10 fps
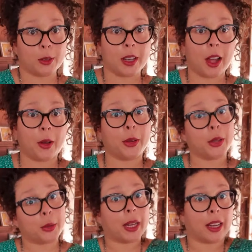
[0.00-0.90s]
now
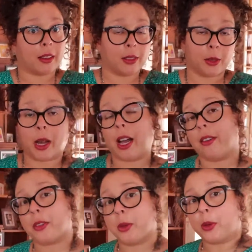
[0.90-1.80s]
you're ready. You
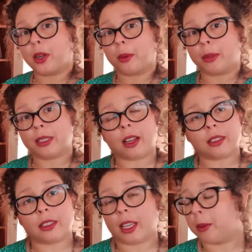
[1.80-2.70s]
have your massage
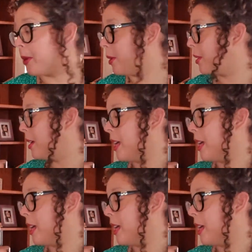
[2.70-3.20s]
table,